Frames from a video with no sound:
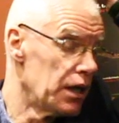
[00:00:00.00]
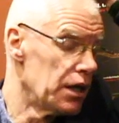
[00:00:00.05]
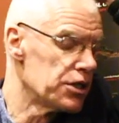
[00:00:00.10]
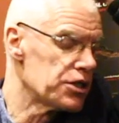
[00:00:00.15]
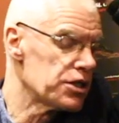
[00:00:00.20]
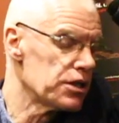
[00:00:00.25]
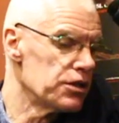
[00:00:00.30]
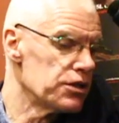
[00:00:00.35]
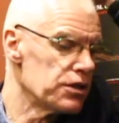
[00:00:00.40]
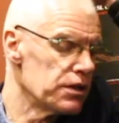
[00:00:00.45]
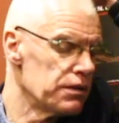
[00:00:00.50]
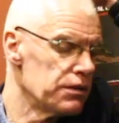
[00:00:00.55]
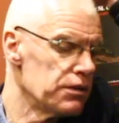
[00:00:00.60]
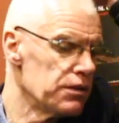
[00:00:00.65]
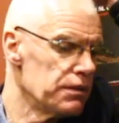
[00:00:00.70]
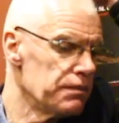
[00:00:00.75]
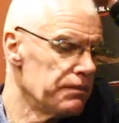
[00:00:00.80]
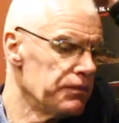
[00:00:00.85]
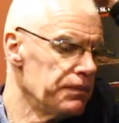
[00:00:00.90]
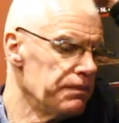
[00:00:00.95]
it. and uh,
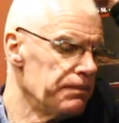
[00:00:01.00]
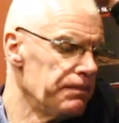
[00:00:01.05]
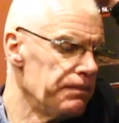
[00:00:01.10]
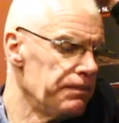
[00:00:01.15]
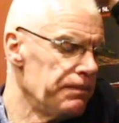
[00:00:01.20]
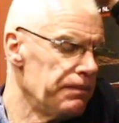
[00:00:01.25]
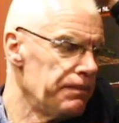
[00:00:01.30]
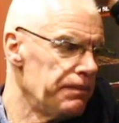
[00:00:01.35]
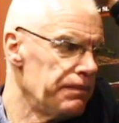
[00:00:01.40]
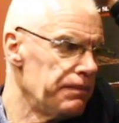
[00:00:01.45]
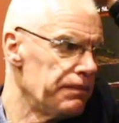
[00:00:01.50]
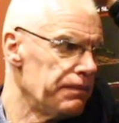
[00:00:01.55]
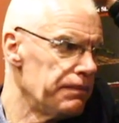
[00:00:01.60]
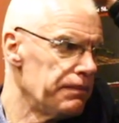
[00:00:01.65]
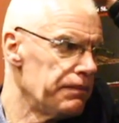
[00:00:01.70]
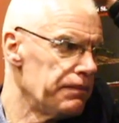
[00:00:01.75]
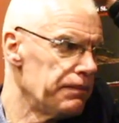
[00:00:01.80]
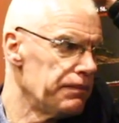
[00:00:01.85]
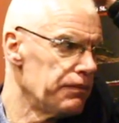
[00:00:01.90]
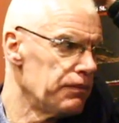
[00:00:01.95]
uh, there were
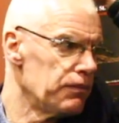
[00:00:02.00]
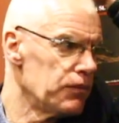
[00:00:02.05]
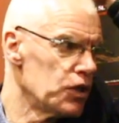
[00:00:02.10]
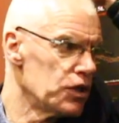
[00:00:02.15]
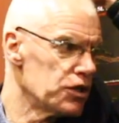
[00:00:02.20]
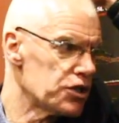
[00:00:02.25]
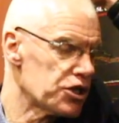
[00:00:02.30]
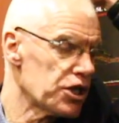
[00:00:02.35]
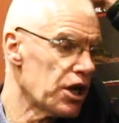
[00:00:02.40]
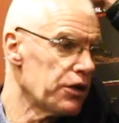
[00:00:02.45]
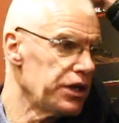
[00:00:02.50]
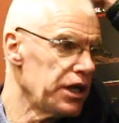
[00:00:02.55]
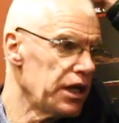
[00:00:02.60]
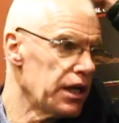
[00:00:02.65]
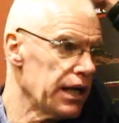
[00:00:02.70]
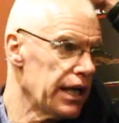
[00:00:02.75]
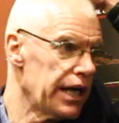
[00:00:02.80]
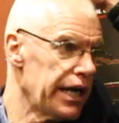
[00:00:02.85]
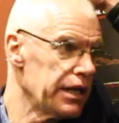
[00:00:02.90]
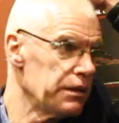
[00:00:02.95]
symbols on it. So he
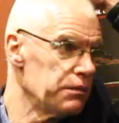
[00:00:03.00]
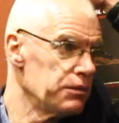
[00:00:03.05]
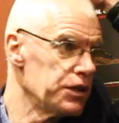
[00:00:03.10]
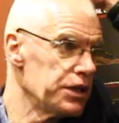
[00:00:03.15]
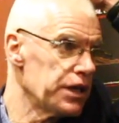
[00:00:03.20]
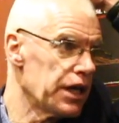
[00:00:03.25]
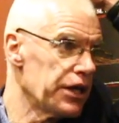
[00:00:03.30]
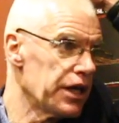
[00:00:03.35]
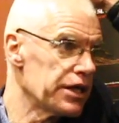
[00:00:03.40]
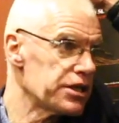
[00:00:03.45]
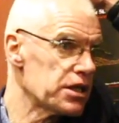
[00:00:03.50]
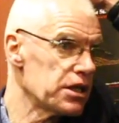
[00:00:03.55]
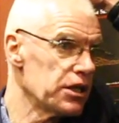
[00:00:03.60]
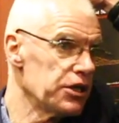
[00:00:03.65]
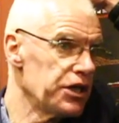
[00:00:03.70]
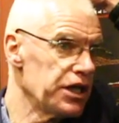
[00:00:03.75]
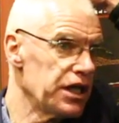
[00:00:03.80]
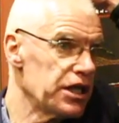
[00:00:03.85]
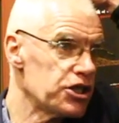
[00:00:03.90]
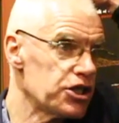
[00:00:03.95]
claimed, yeah, yeah, that's the,
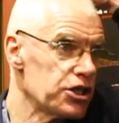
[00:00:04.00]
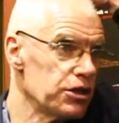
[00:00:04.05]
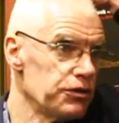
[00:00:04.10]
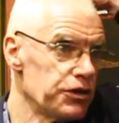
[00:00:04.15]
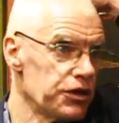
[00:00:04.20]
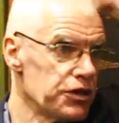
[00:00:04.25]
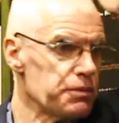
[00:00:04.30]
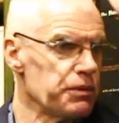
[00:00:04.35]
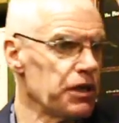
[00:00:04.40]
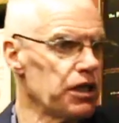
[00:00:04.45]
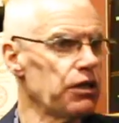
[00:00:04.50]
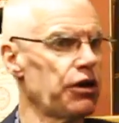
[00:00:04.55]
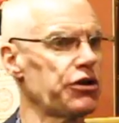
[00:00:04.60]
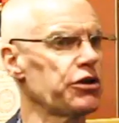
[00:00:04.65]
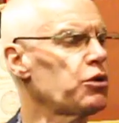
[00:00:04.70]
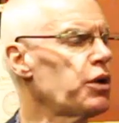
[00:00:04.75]
the issue. There's been a lot of